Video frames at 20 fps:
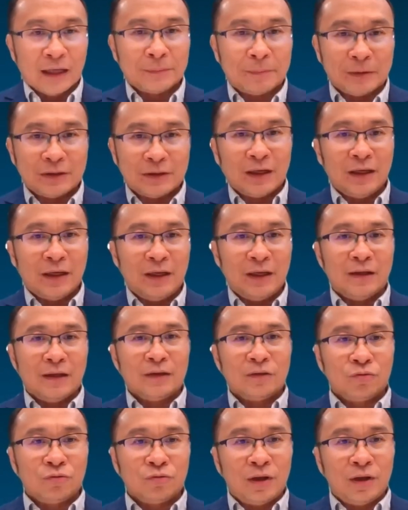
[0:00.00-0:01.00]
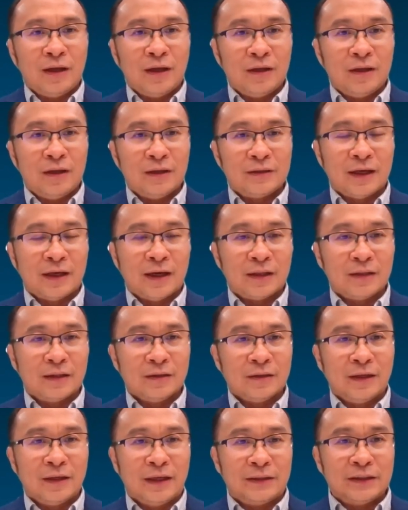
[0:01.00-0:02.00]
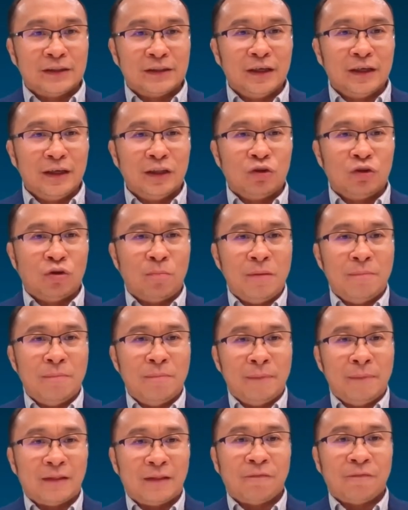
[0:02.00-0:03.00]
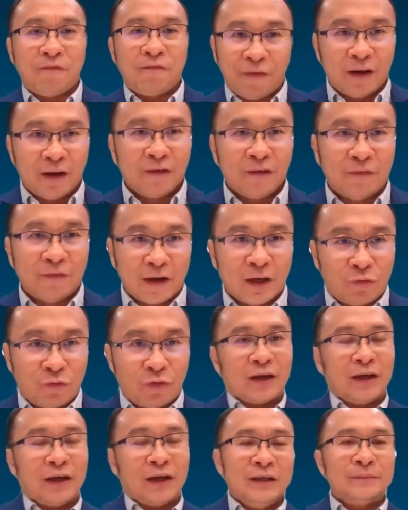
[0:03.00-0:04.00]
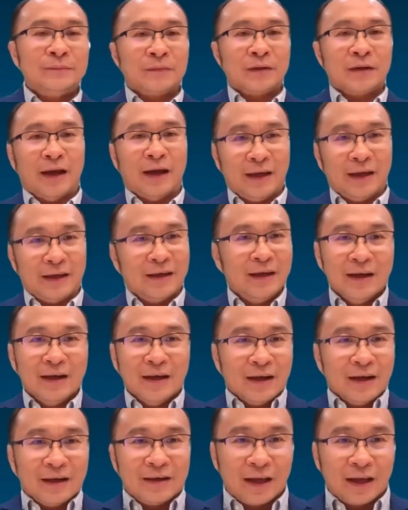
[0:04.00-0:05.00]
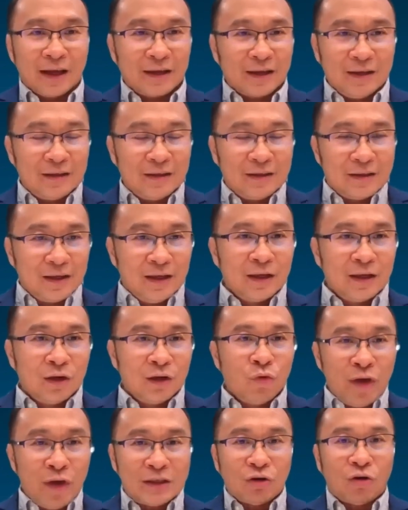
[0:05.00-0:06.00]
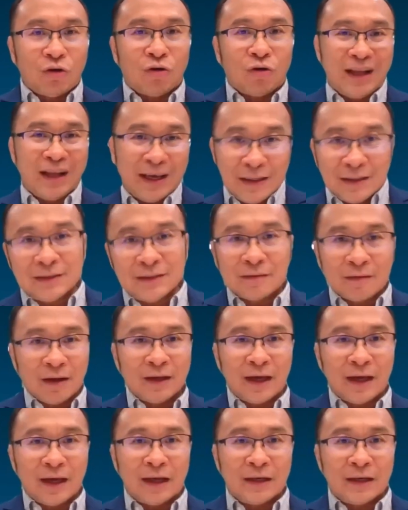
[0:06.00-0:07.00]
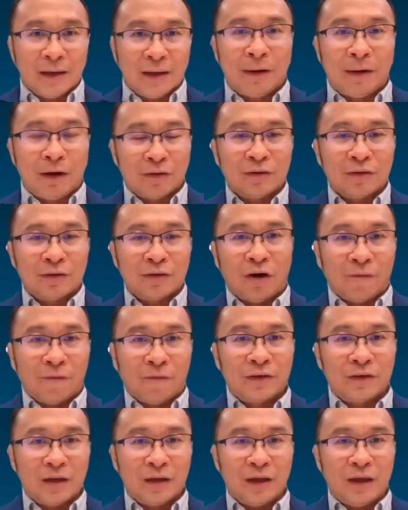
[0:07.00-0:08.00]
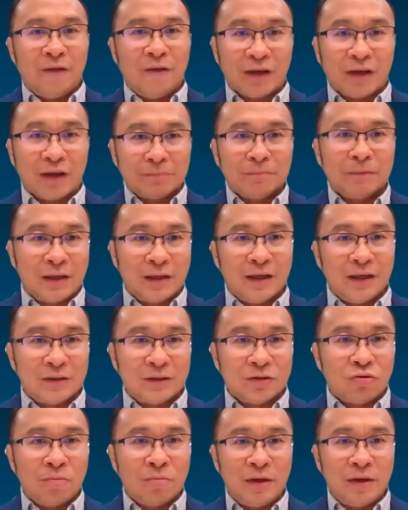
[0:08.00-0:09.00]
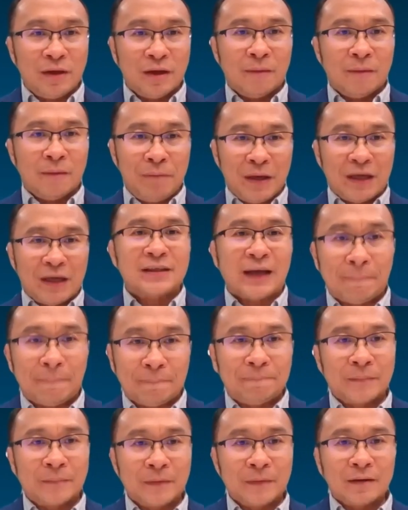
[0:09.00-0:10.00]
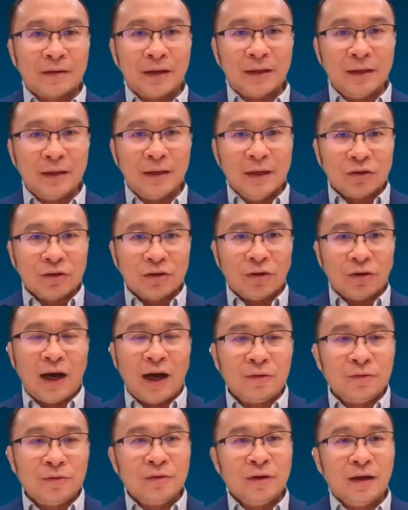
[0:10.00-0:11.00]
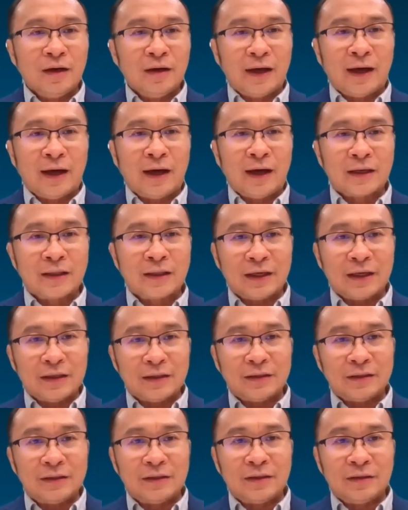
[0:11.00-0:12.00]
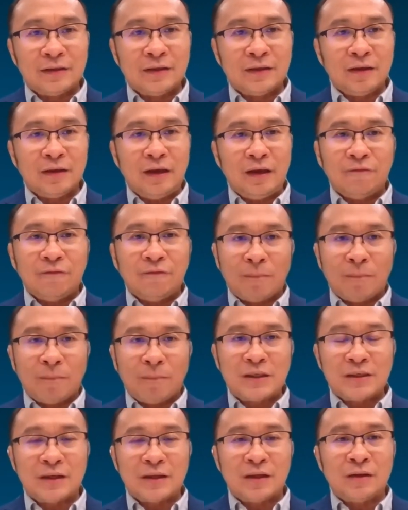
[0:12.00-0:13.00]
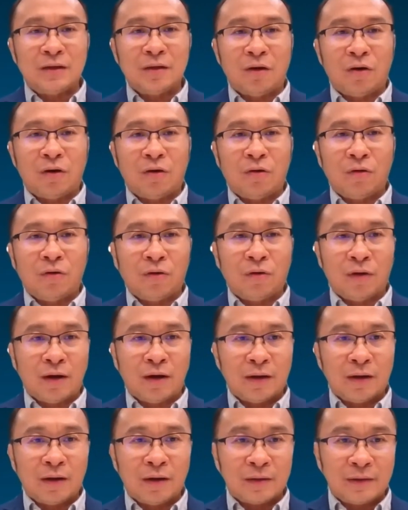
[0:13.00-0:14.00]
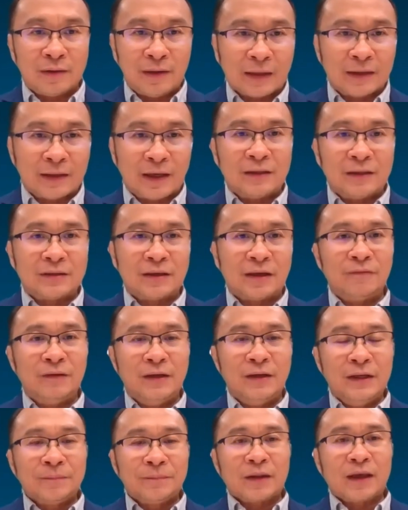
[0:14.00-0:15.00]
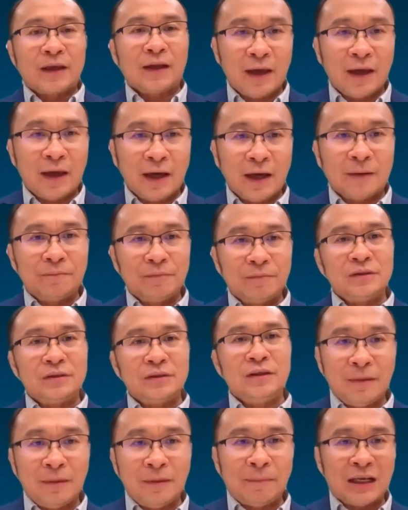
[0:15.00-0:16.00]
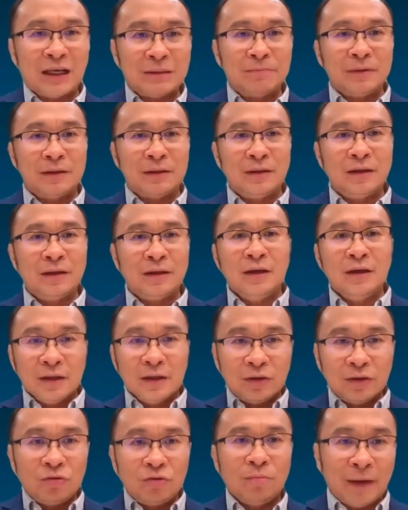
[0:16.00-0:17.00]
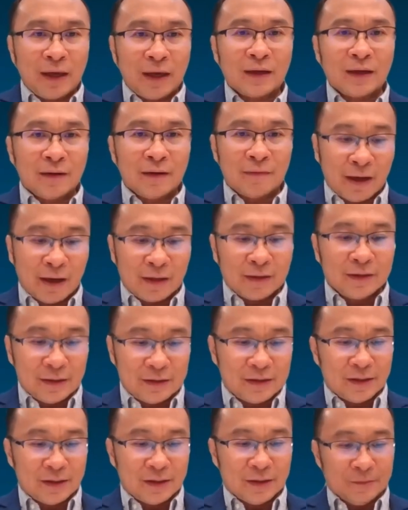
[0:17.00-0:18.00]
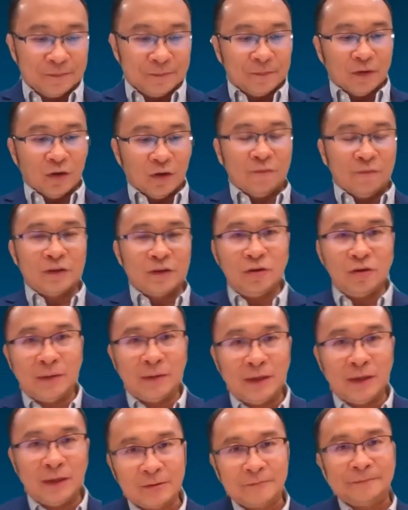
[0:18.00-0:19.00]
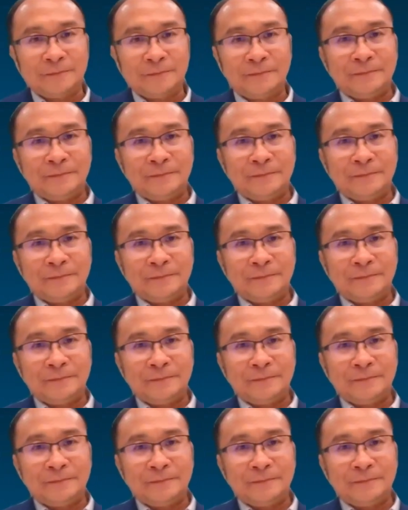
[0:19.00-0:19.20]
Especially today is that the decision need to be made very, very quickly, right? Like it's in weeks or days, right? And the amount of the investment could be a big sum, right? So how architecture information or data itself can help senior management to make a right decision? Over to you, Malik.